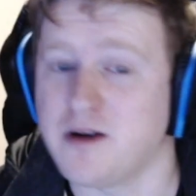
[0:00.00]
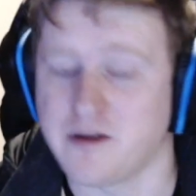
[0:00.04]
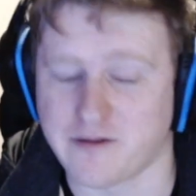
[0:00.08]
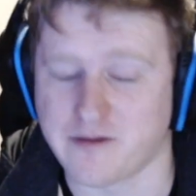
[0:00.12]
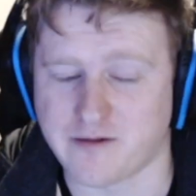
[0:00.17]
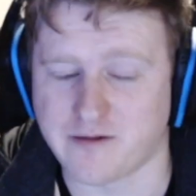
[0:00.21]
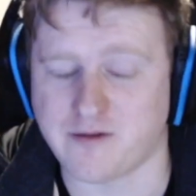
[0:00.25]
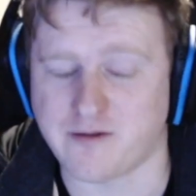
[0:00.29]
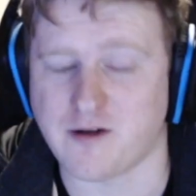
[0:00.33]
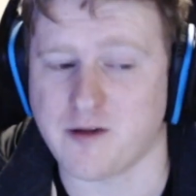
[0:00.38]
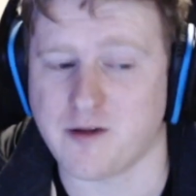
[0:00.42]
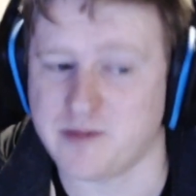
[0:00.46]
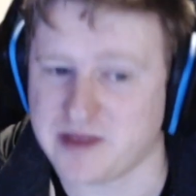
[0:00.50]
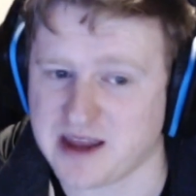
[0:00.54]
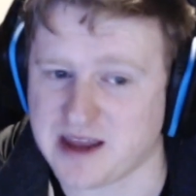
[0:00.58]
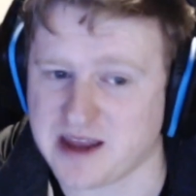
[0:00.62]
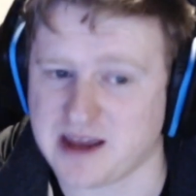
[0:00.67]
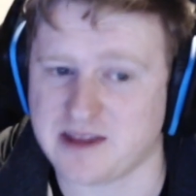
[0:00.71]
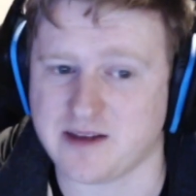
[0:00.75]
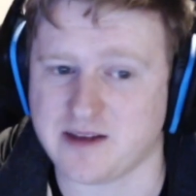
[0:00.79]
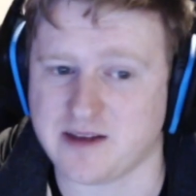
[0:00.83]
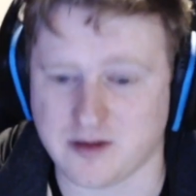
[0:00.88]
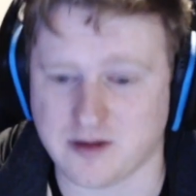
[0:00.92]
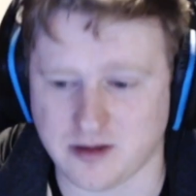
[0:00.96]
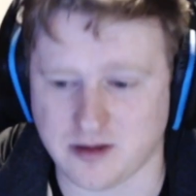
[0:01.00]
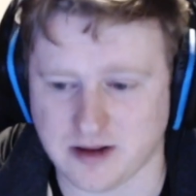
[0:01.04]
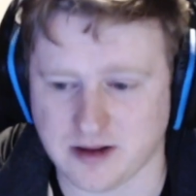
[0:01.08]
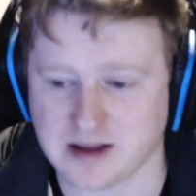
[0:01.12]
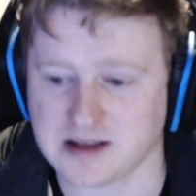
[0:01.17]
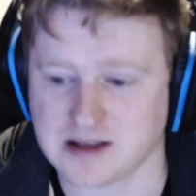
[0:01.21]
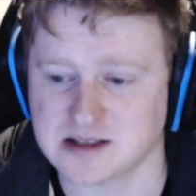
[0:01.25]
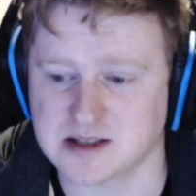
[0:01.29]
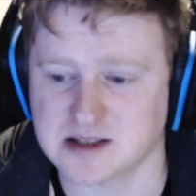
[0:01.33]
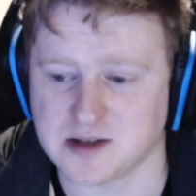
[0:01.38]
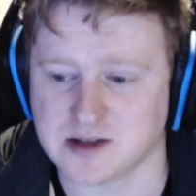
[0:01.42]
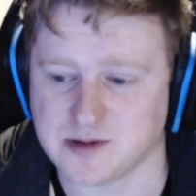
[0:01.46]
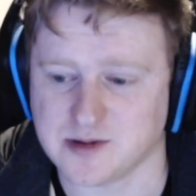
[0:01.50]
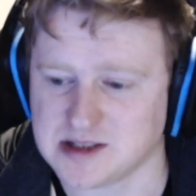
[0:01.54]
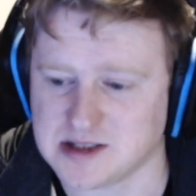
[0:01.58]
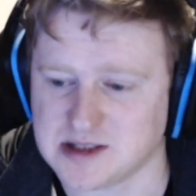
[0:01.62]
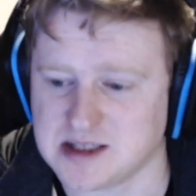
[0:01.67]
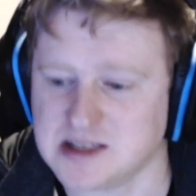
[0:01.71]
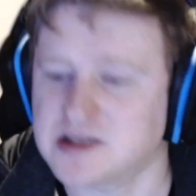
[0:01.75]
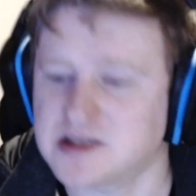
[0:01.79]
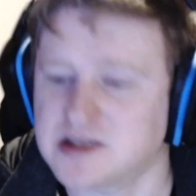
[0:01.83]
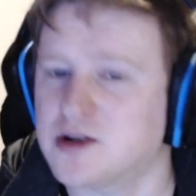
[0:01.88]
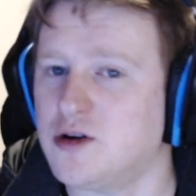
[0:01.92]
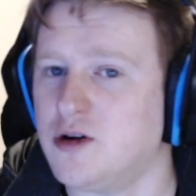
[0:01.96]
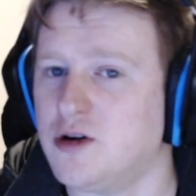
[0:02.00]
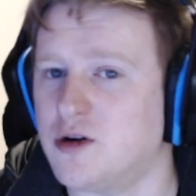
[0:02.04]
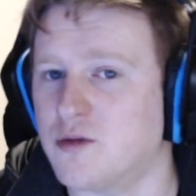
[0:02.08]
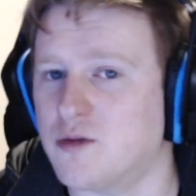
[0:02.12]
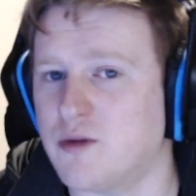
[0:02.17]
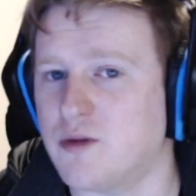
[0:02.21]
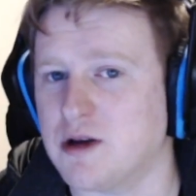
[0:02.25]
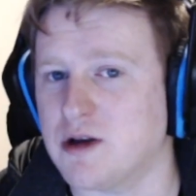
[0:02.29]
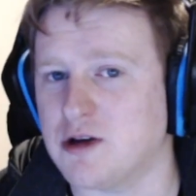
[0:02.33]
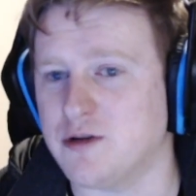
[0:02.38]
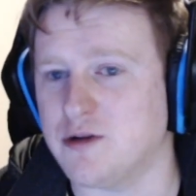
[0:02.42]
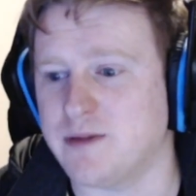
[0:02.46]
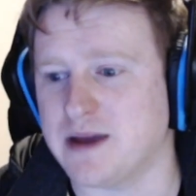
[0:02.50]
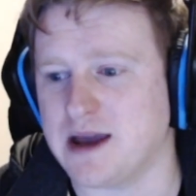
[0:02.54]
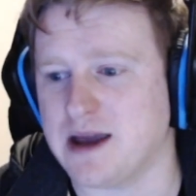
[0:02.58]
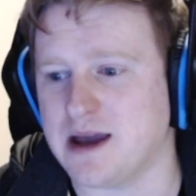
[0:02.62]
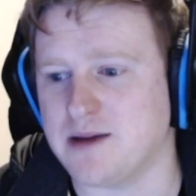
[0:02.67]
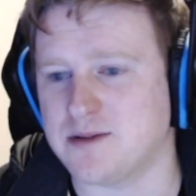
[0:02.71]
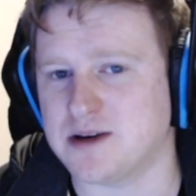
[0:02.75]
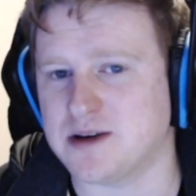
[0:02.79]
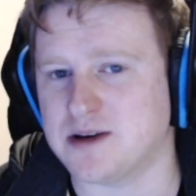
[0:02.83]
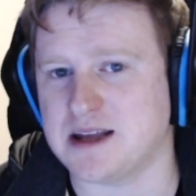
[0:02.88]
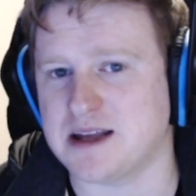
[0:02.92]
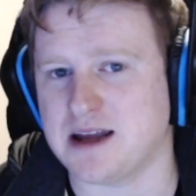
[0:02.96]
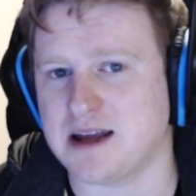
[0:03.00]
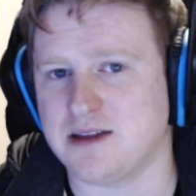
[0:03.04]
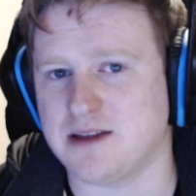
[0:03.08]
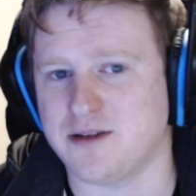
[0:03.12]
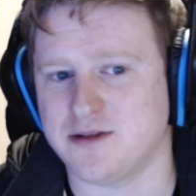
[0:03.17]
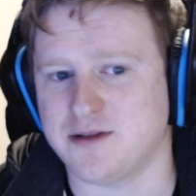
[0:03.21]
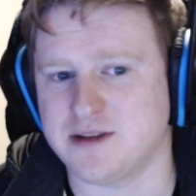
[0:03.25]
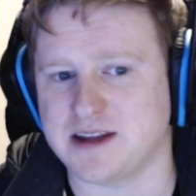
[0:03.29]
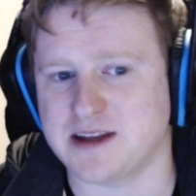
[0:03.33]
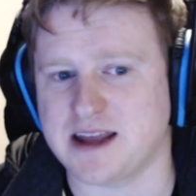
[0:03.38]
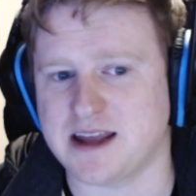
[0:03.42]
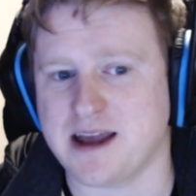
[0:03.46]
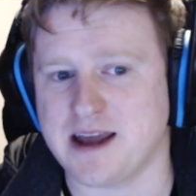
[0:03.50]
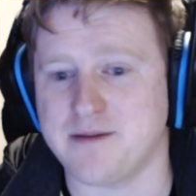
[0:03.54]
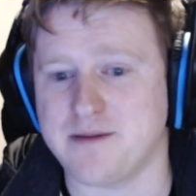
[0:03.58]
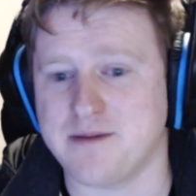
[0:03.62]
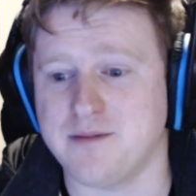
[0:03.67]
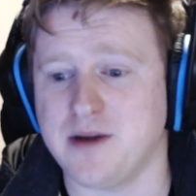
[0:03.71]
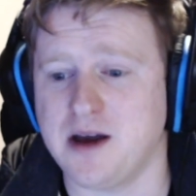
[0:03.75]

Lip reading: From there are links to his Discord where you'll be able to download the game.